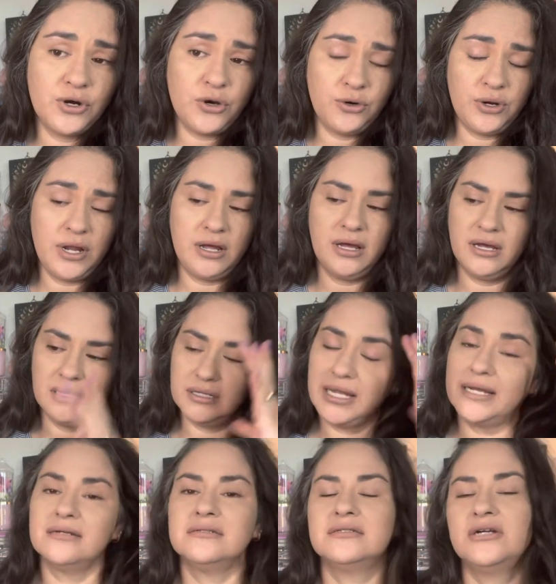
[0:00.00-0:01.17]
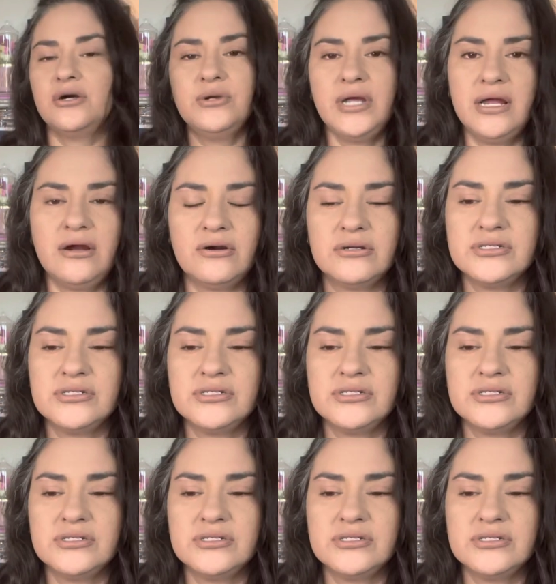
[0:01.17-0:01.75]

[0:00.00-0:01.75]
goat, uh, like goat hair.